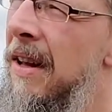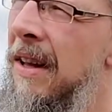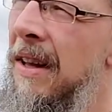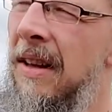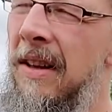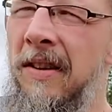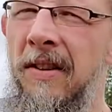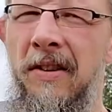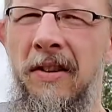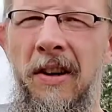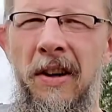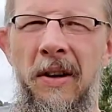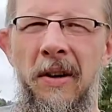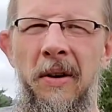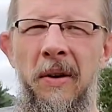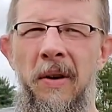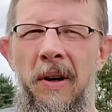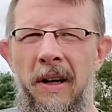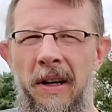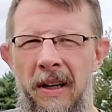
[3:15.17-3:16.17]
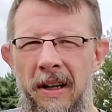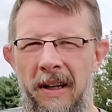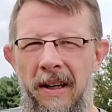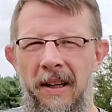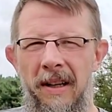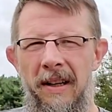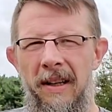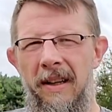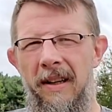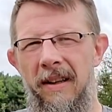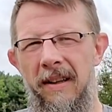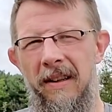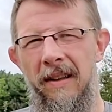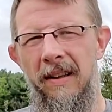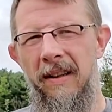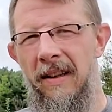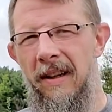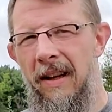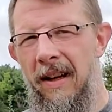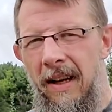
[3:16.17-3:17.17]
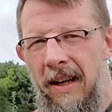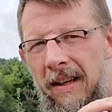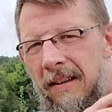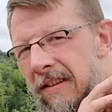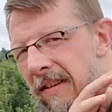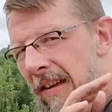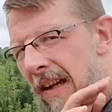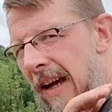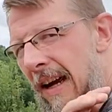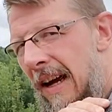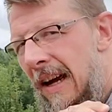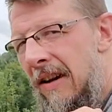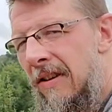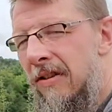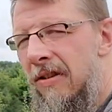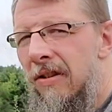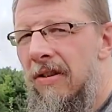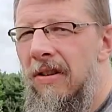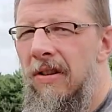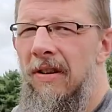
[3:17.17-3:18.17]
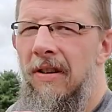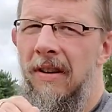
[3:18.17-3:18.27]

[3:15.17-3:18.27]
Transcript: So, slash,